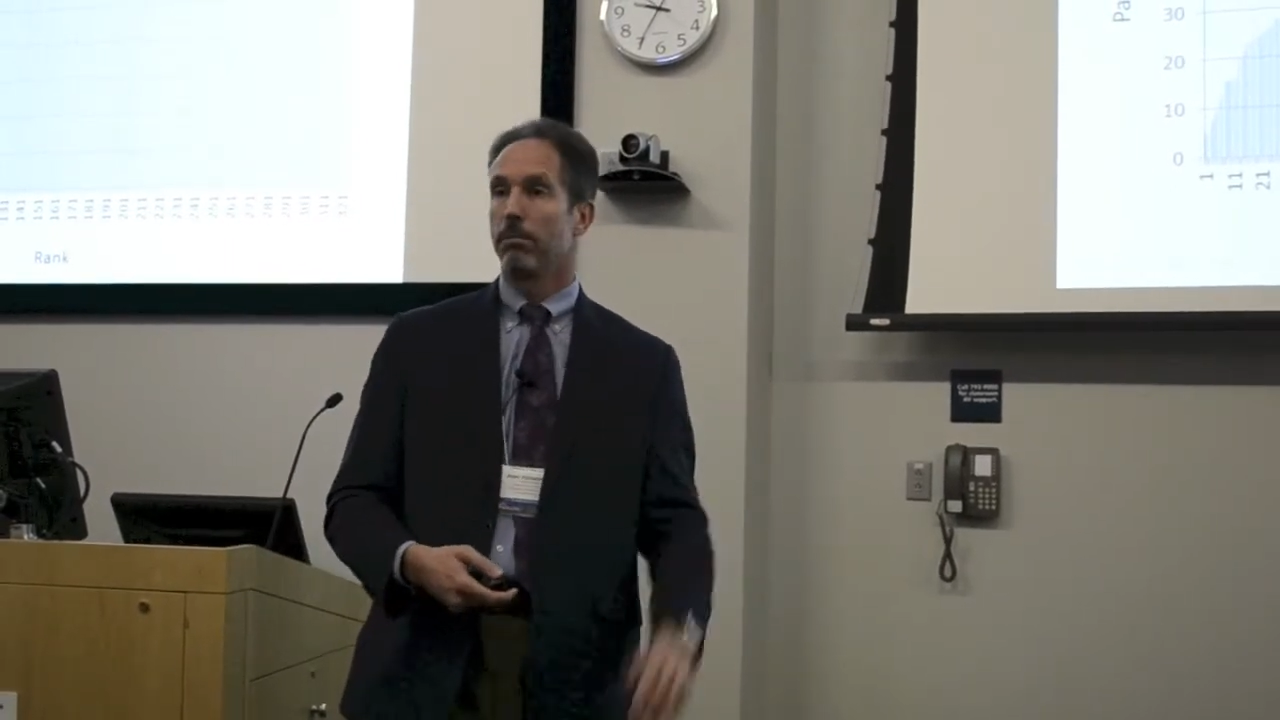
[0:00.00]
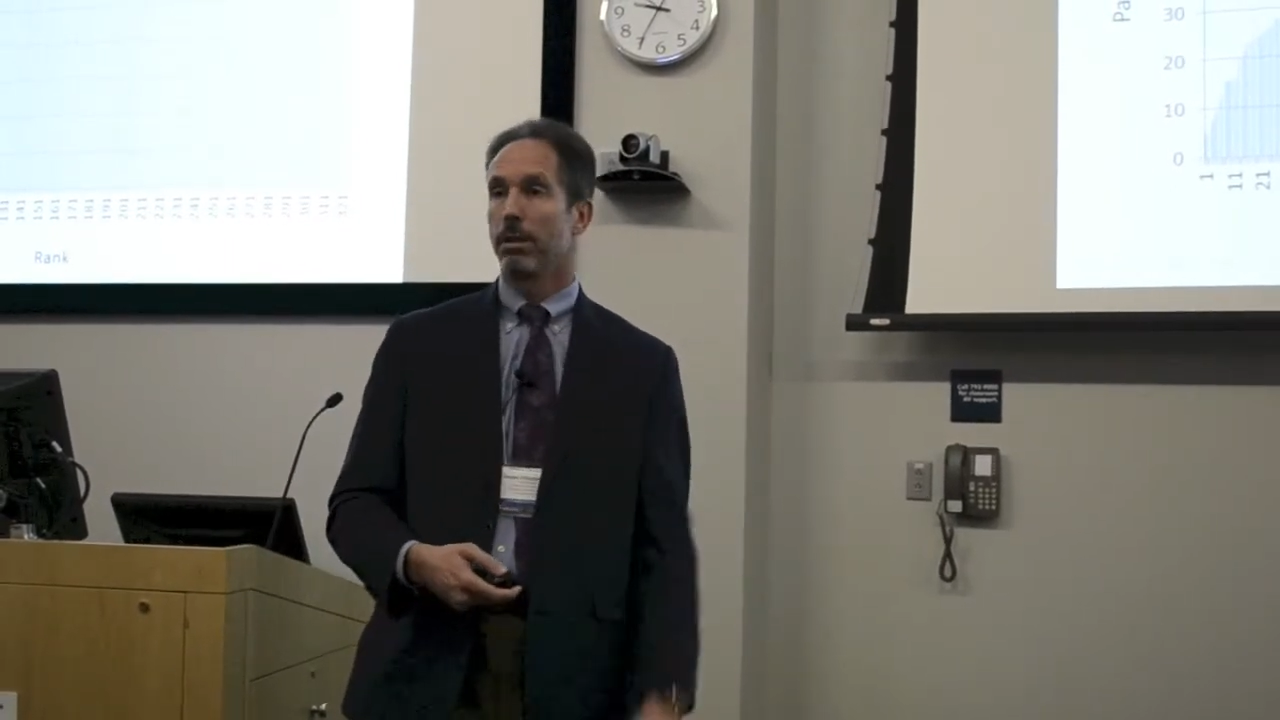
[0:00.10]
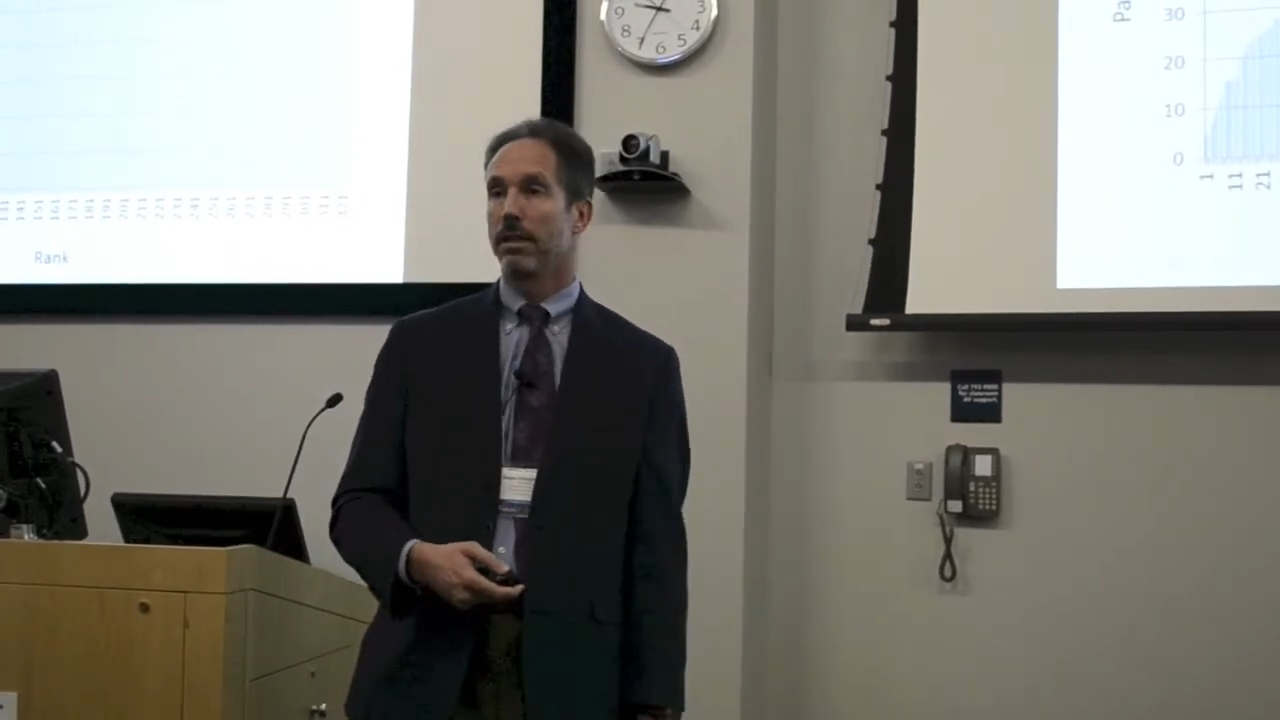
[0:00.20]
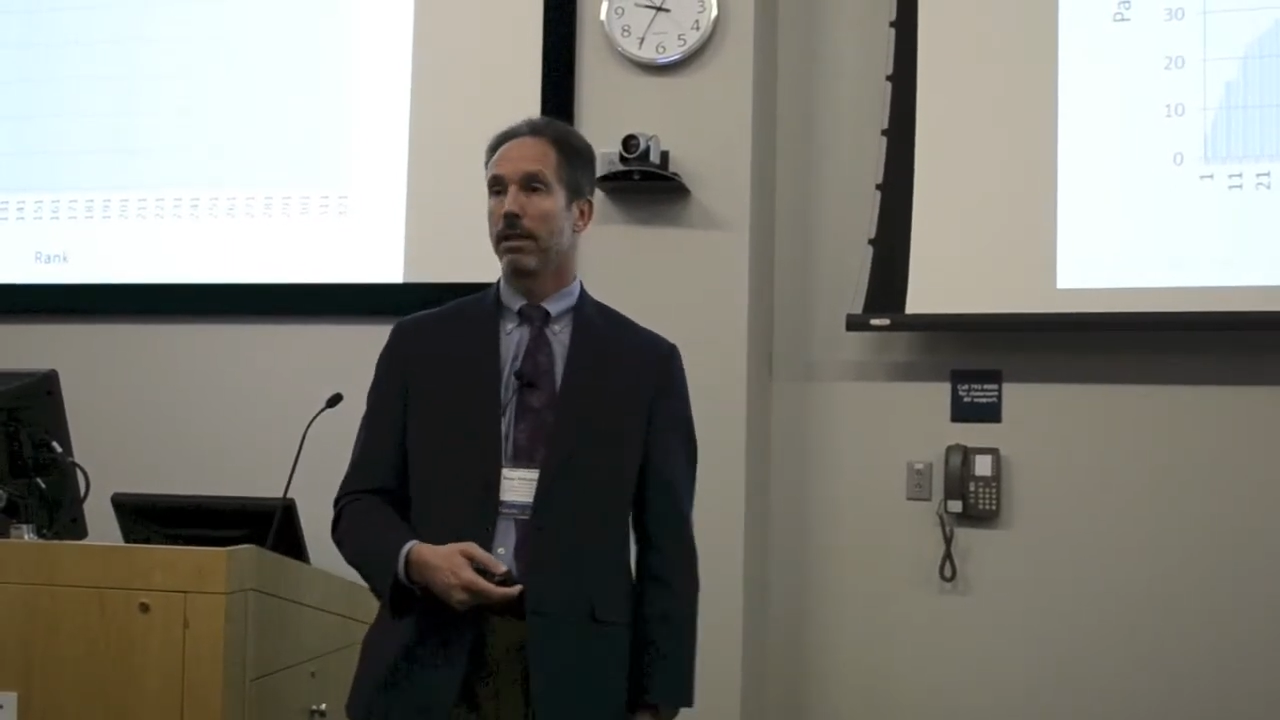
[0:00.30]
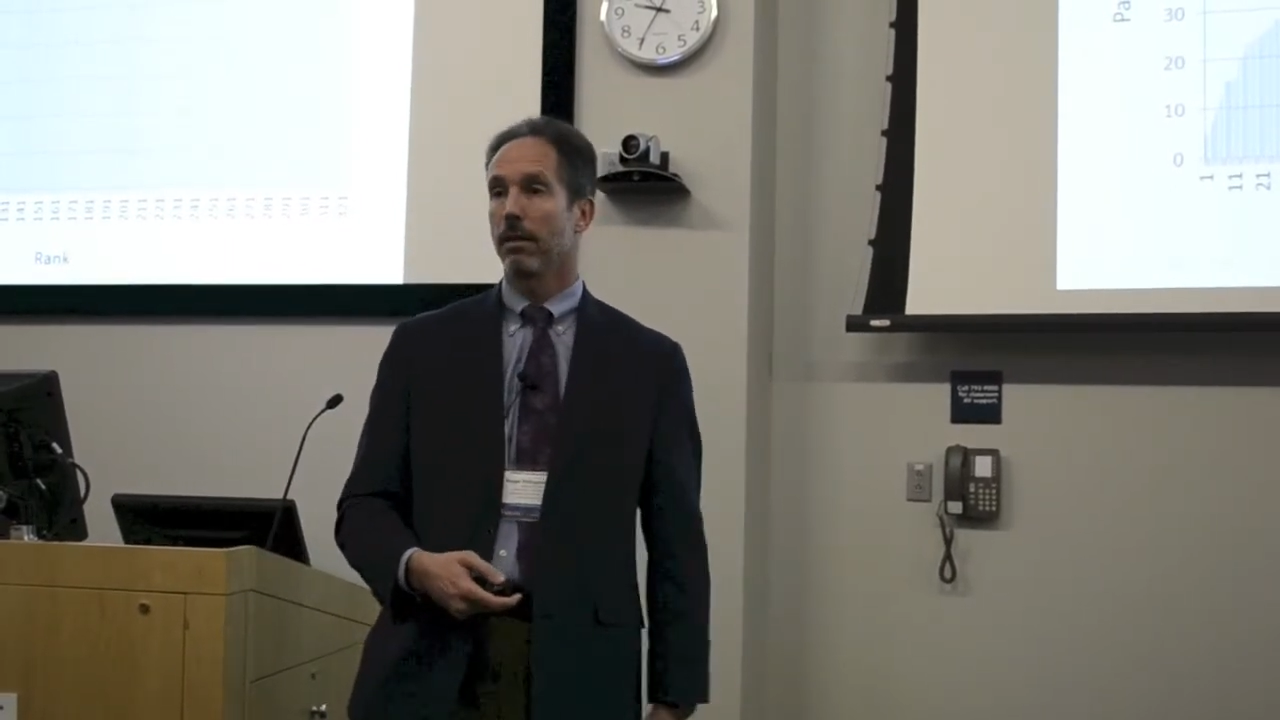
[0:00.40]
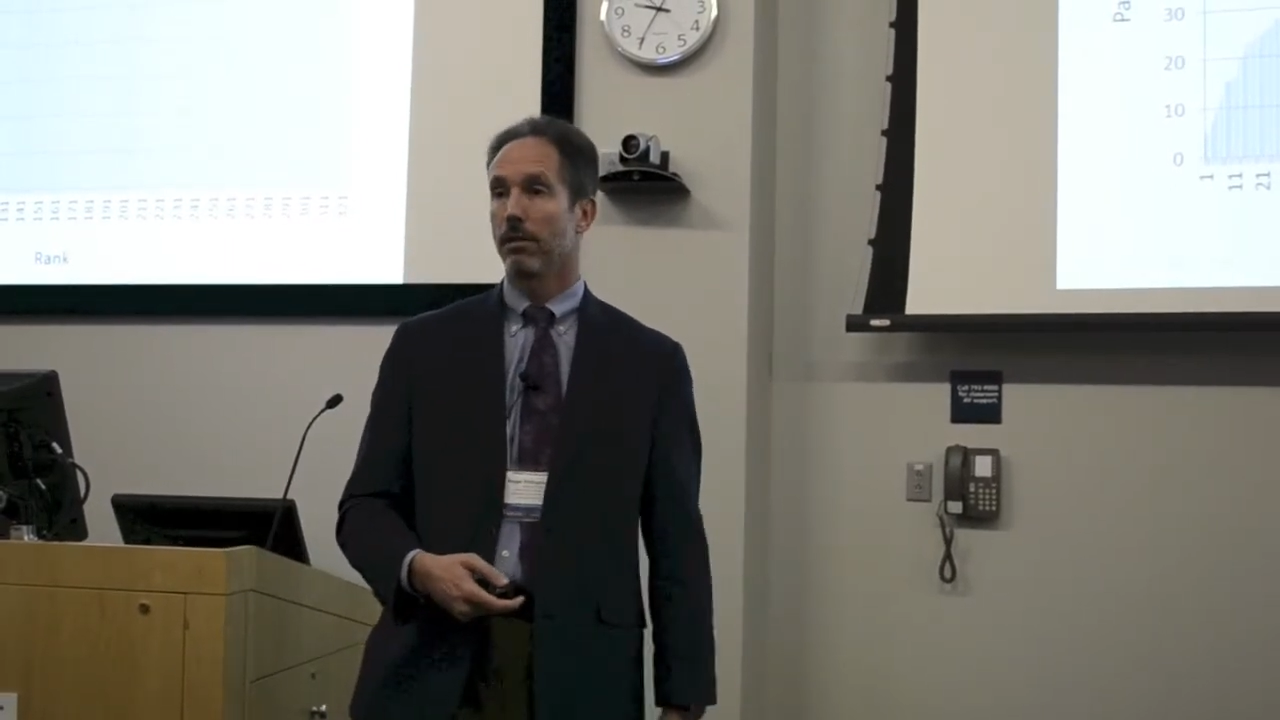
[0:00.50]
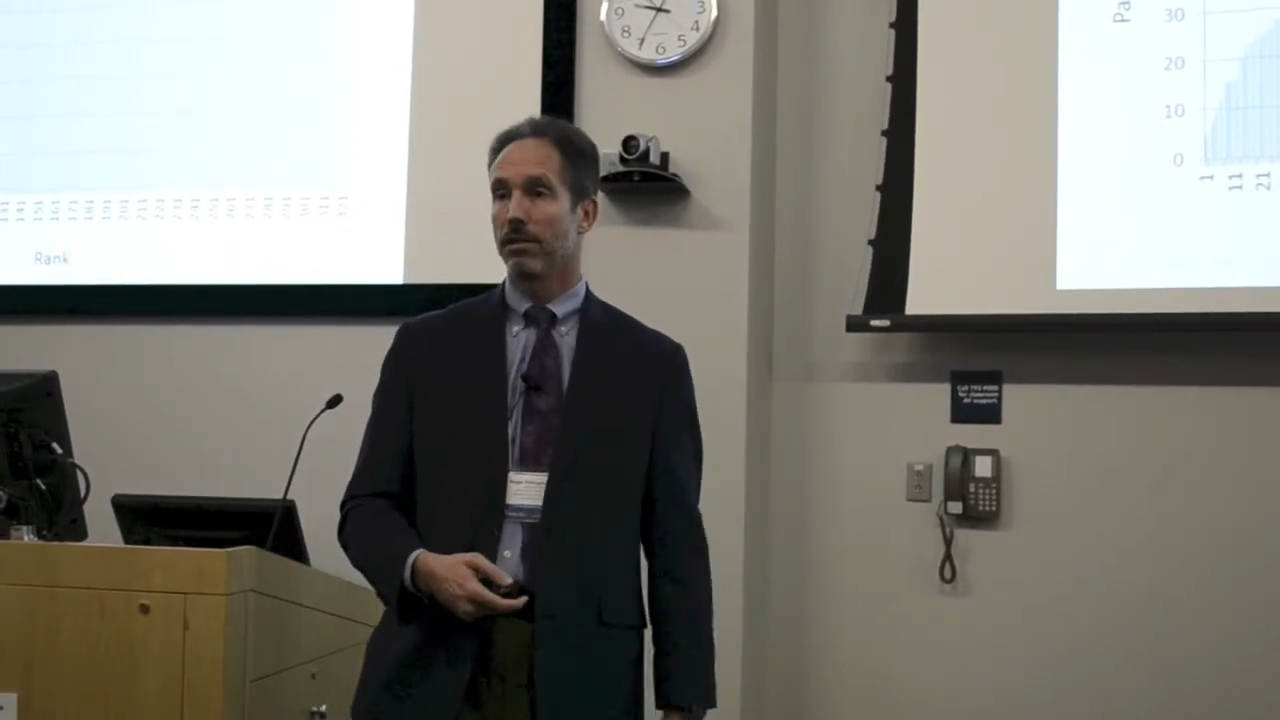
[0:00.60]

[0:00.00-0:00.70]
particular